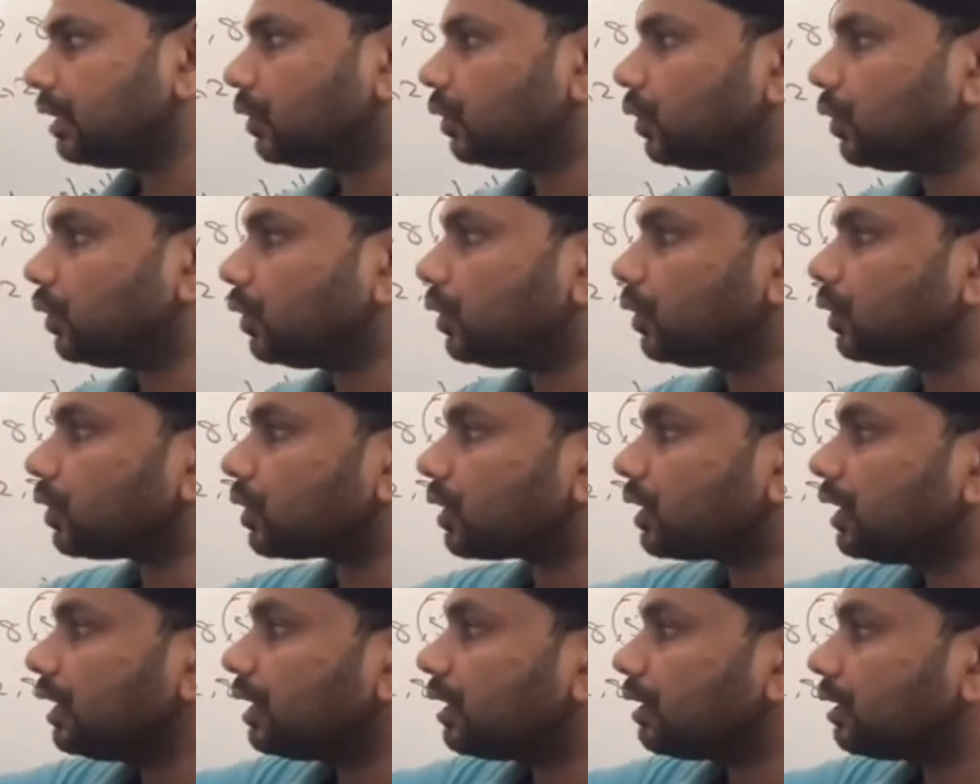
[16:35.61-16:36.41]

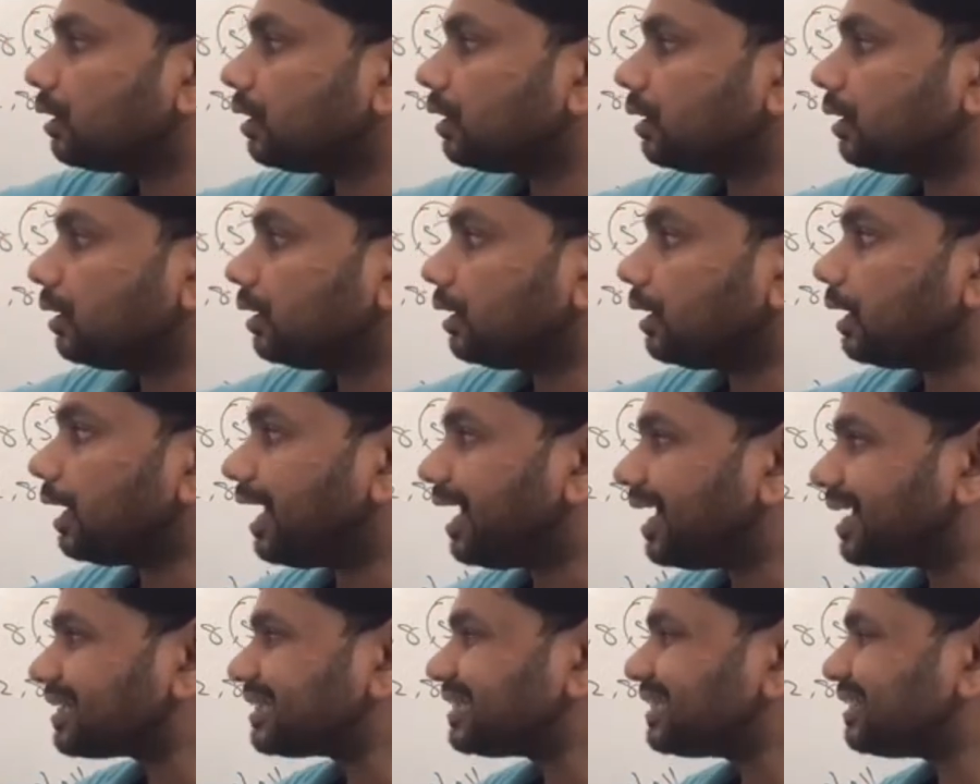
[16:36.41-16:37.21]
or
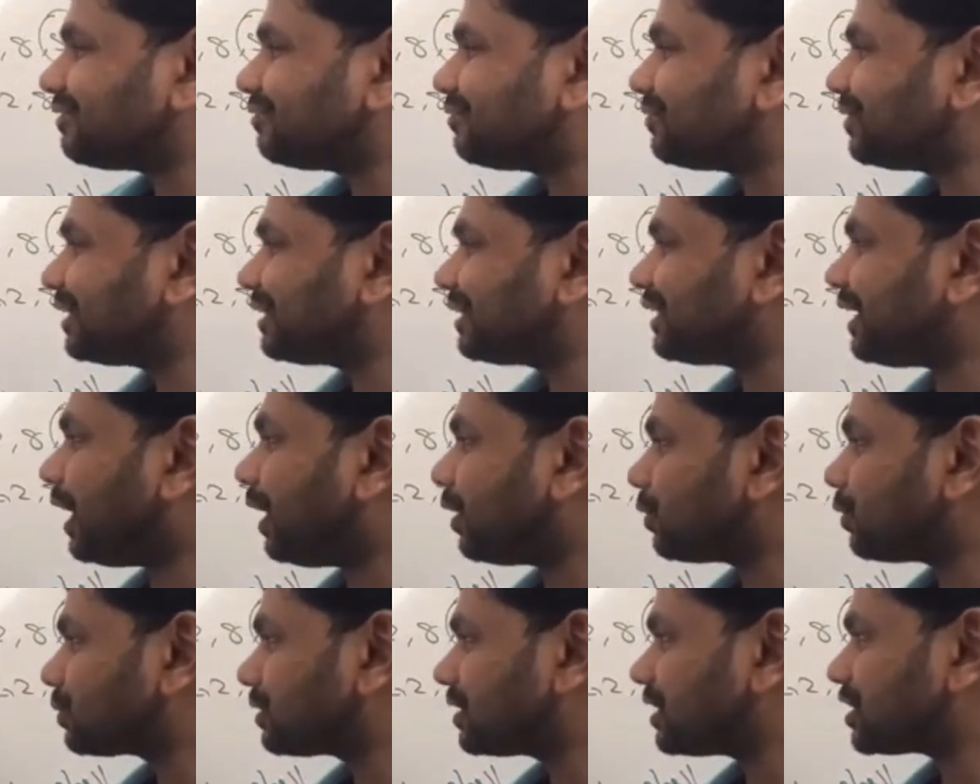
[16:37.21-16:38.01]
atom with
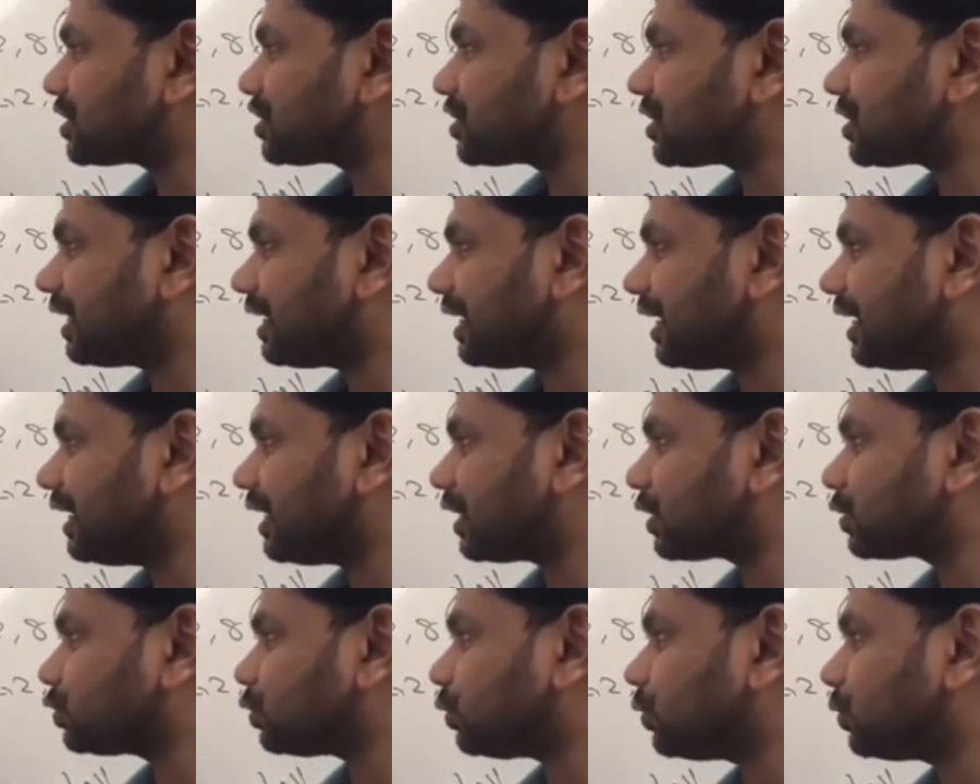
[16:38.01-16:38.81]
outer shell
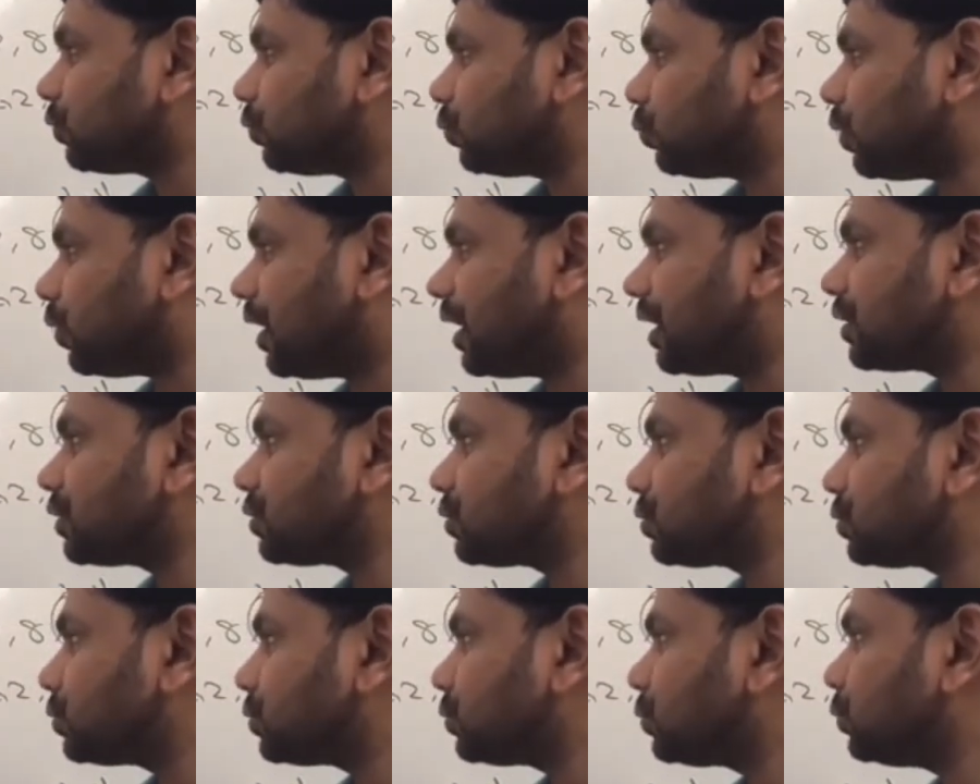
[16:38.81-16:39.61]
electron
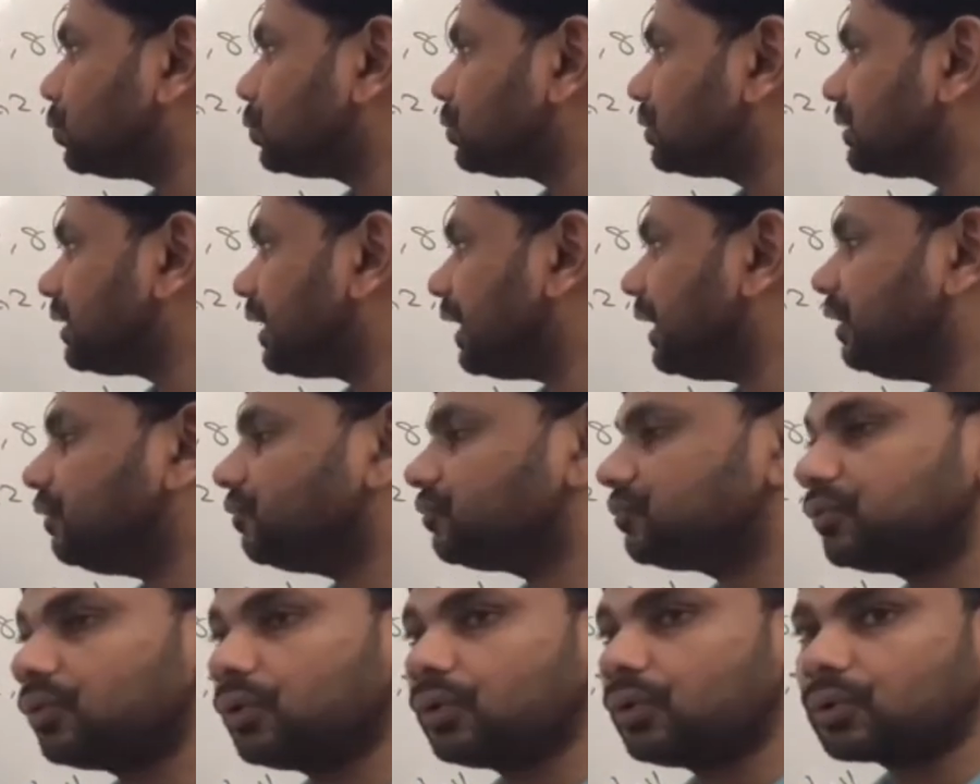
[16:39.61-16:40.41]
1, 2,
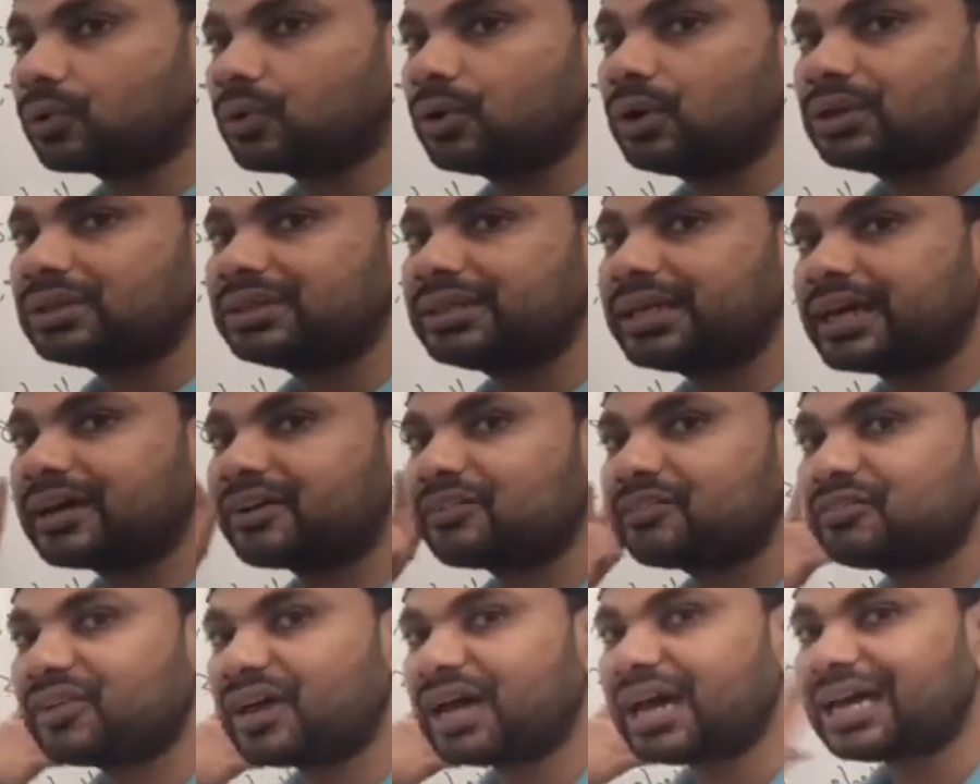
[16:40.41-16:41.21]
3, 4.
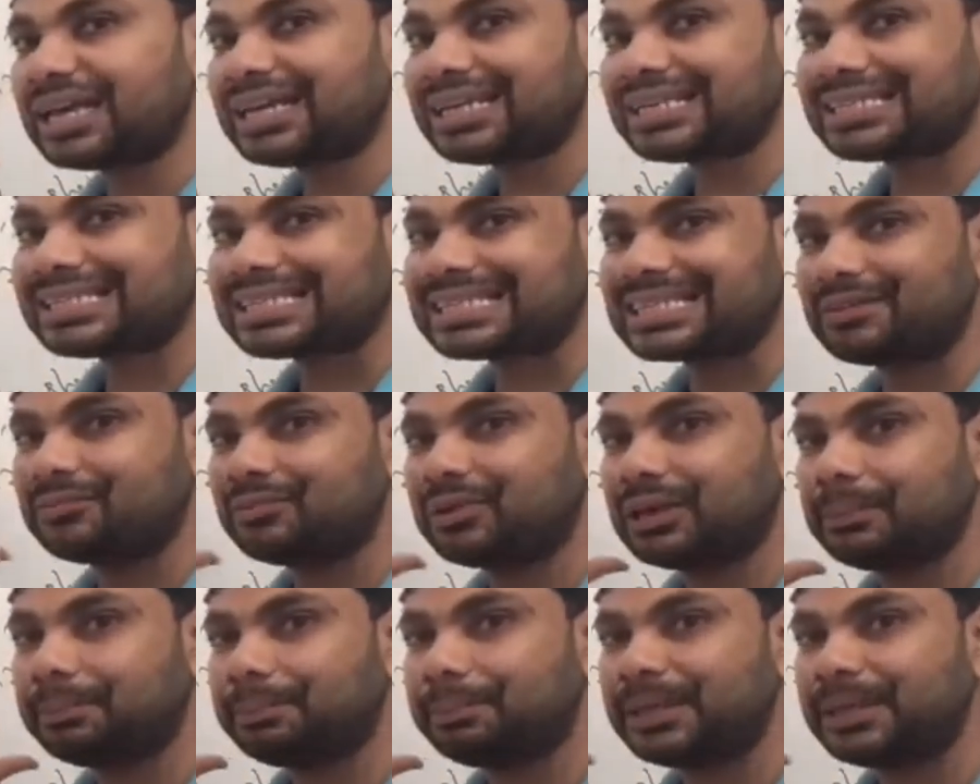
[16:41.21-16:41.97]
Their valency will